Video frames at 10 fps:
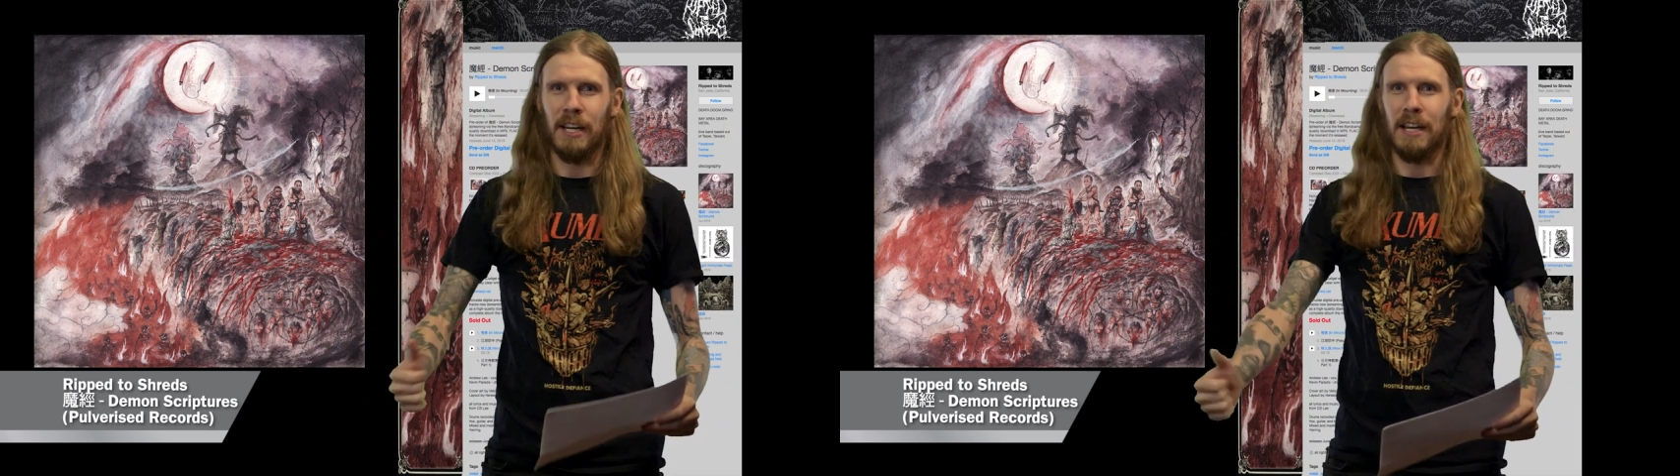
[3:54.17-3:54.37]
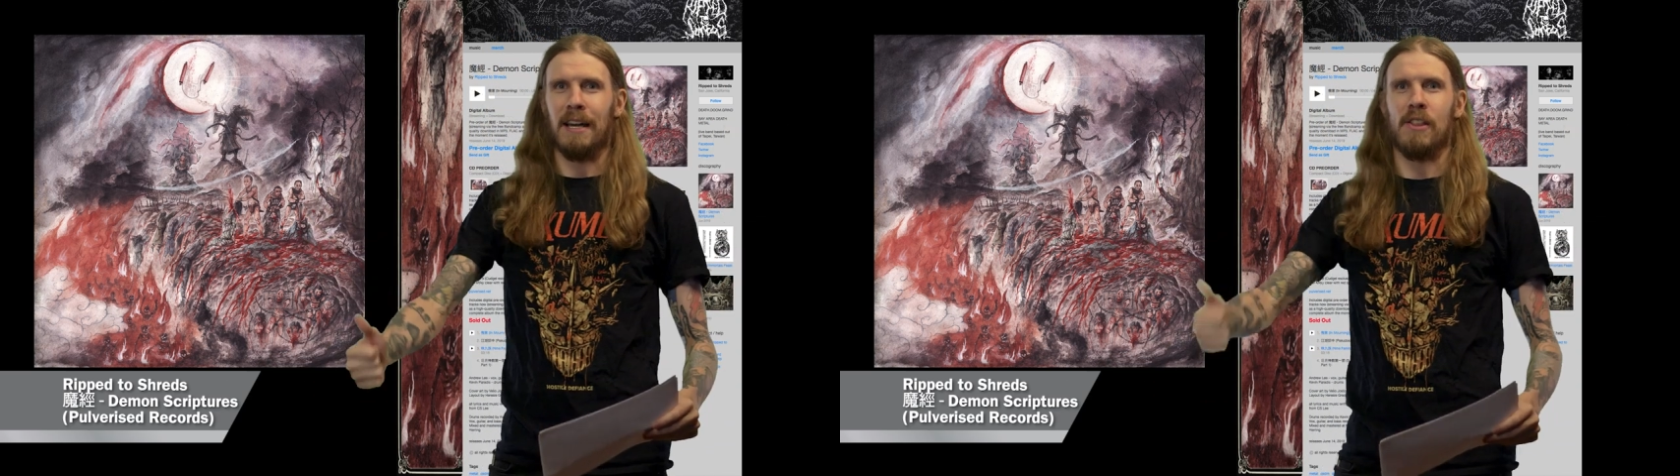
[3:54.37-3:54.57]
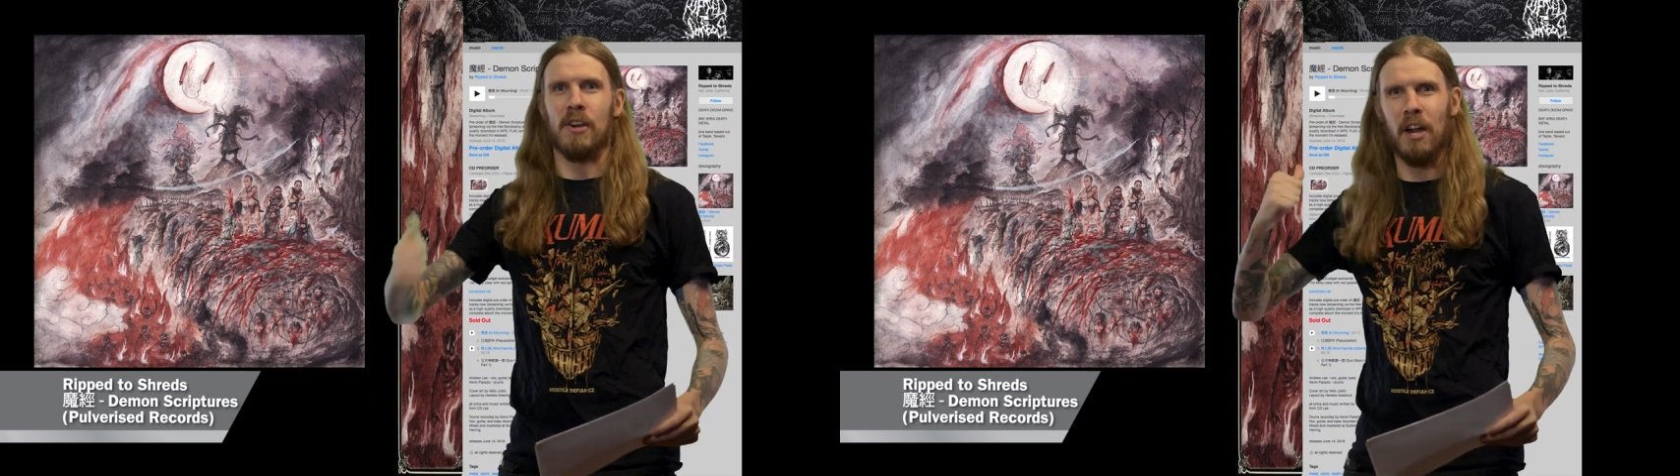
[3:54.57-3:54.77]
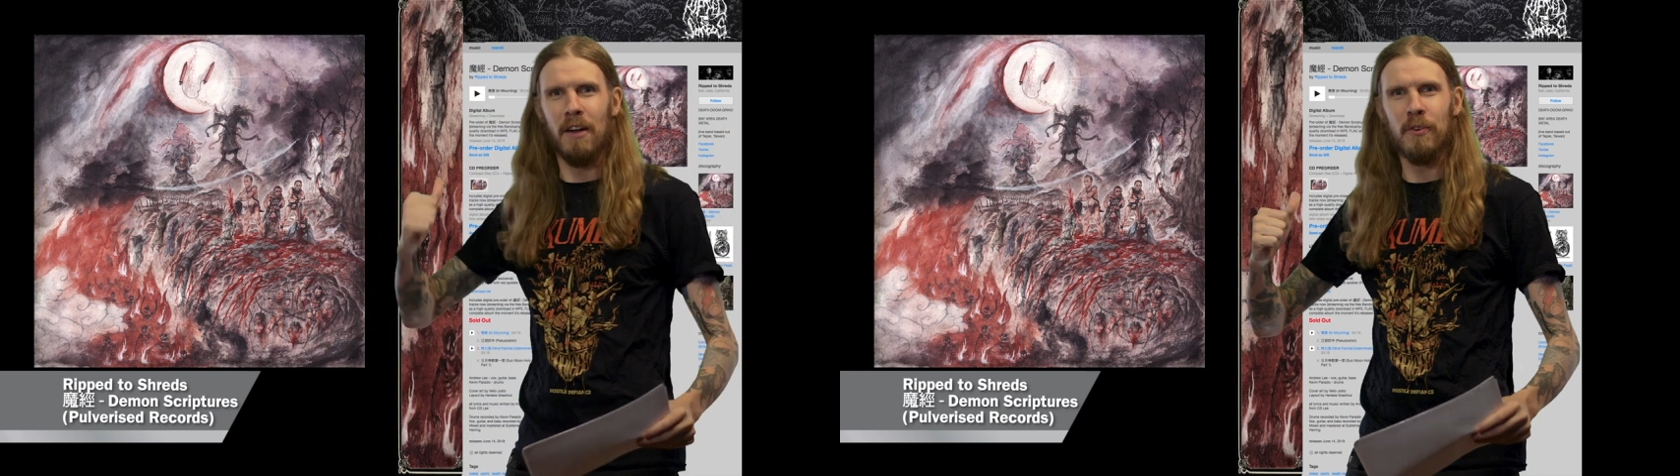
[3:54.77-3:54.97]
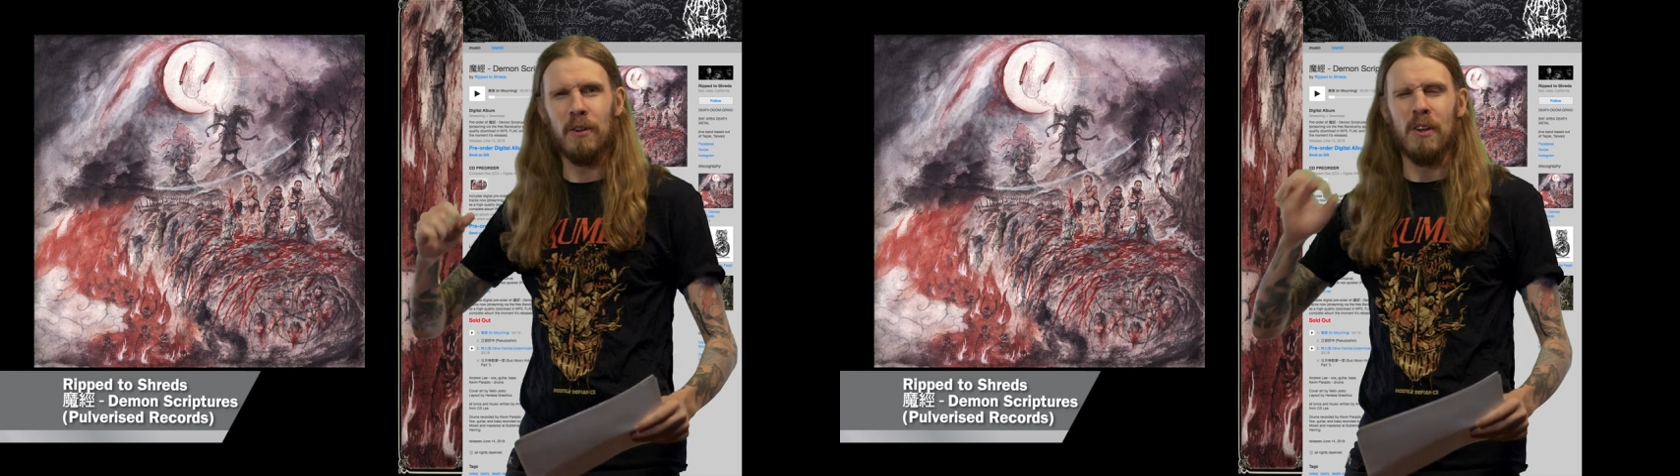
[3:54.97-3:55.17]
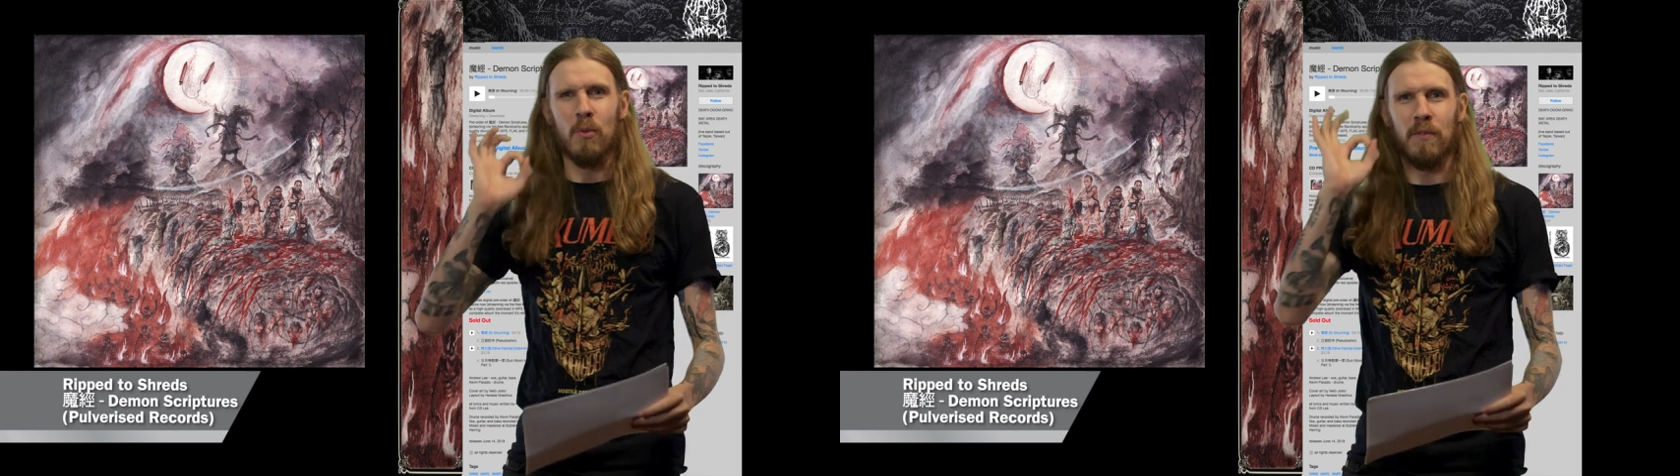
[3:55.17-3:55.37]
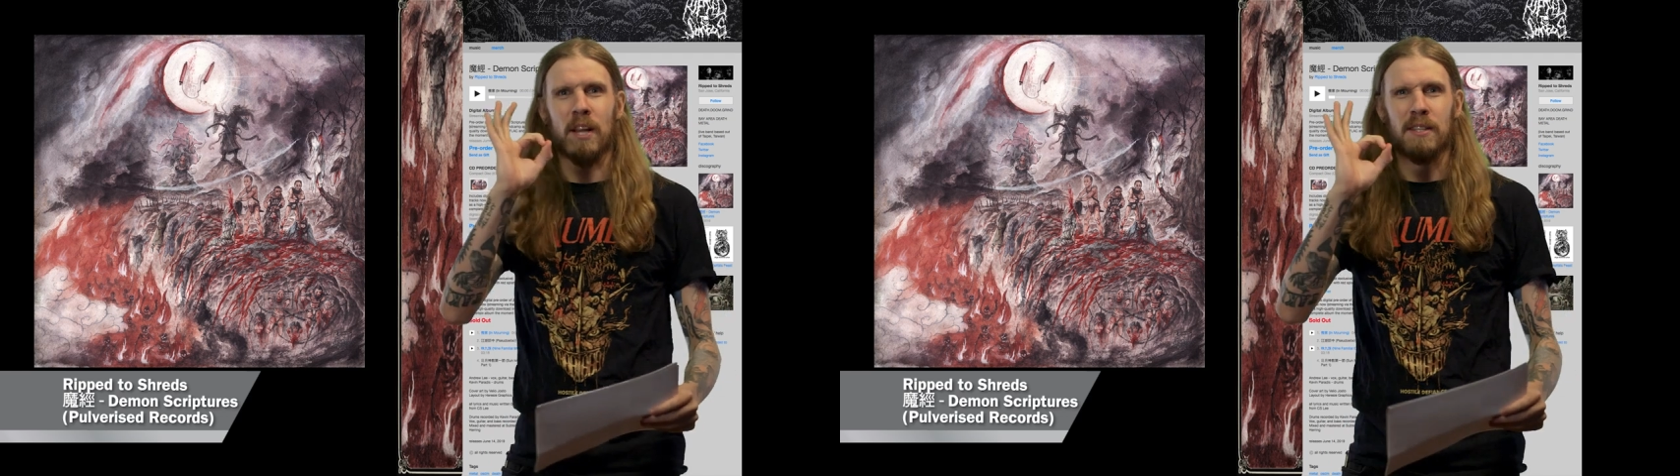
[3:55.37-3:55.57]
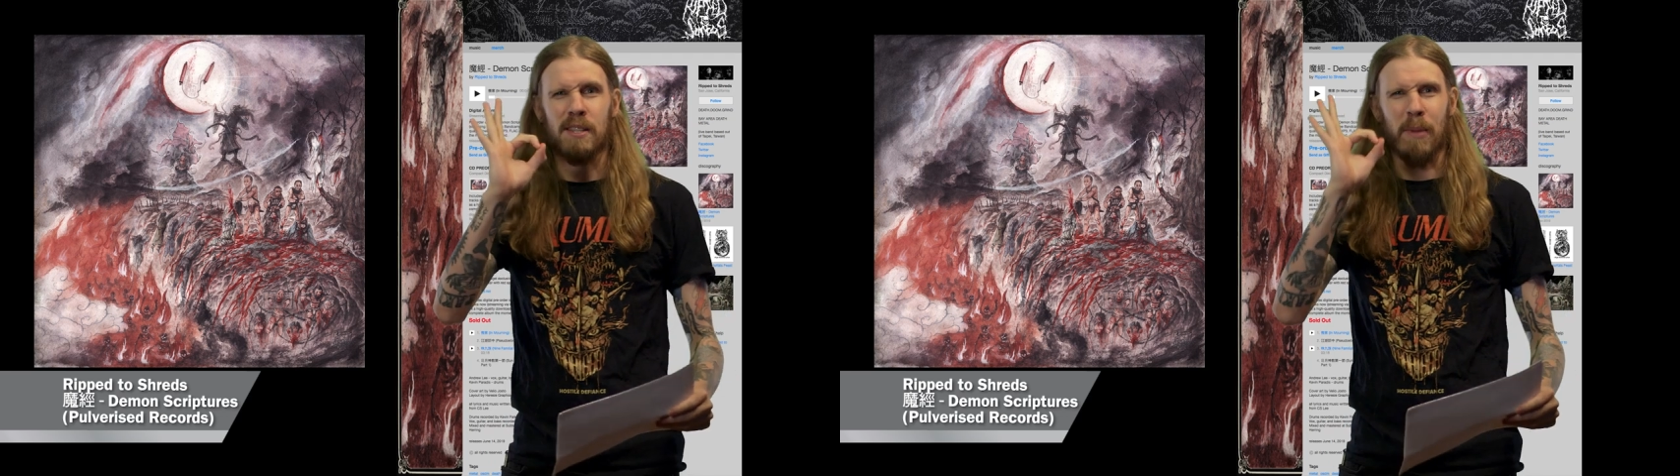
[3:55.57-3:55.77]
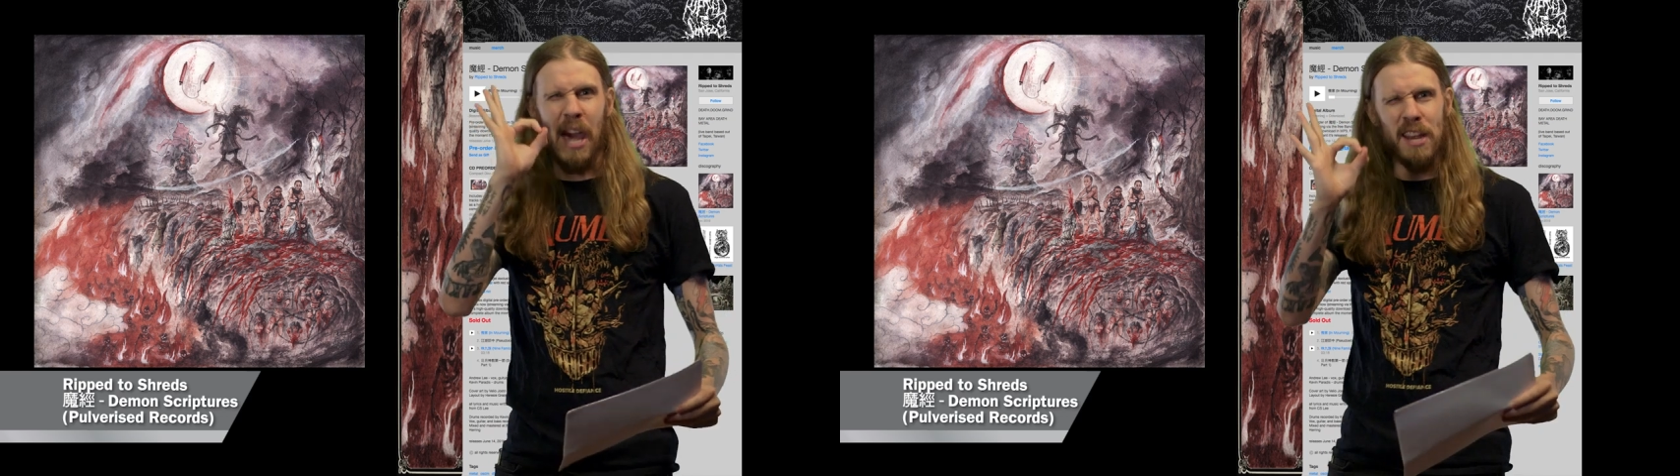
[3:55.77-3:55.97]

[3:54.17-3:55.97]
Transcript: Uh, the cover, we've got some